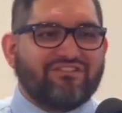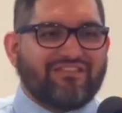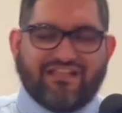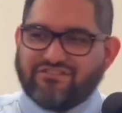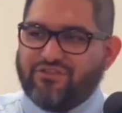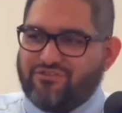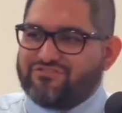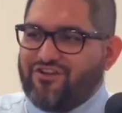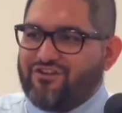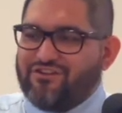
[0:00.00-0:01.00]
That's how you
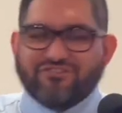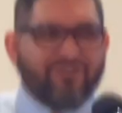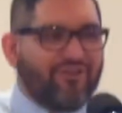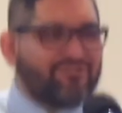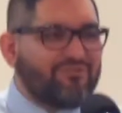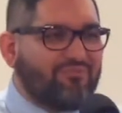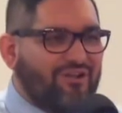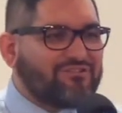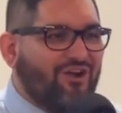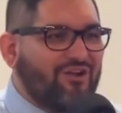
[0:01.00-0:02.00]
started a church, a
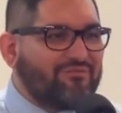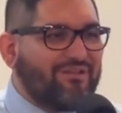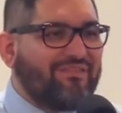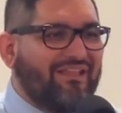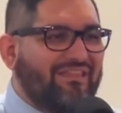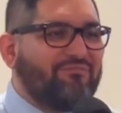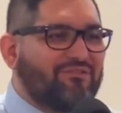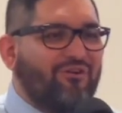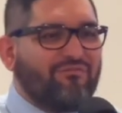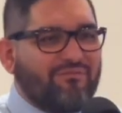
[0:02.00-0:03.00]
brush harbor, and then they
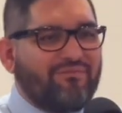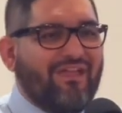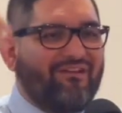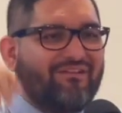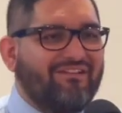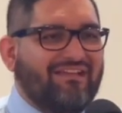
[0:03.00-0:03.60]
would go from there.